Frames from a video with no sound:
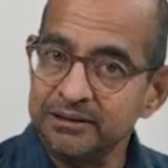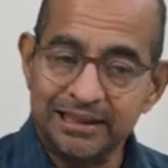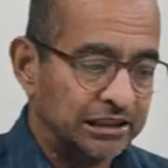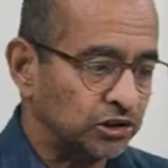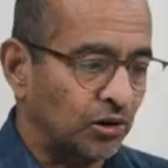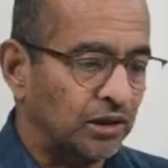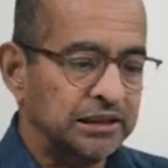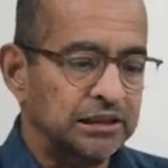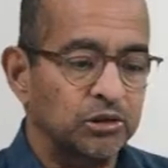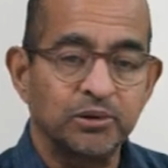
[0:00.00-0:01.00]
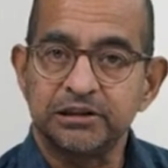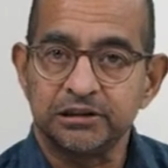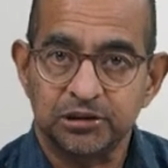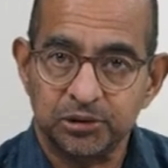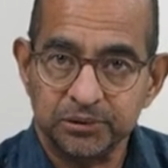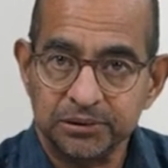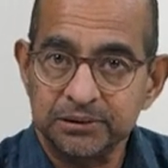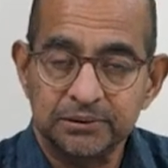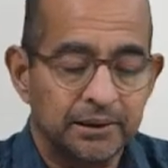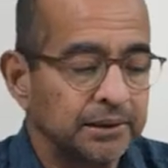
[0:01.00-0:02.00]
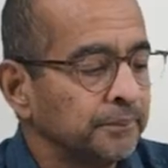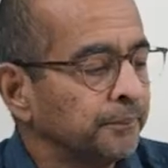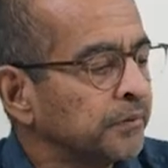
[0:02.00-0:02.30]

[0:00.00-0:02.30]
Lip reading: That's all this equation is doing, right?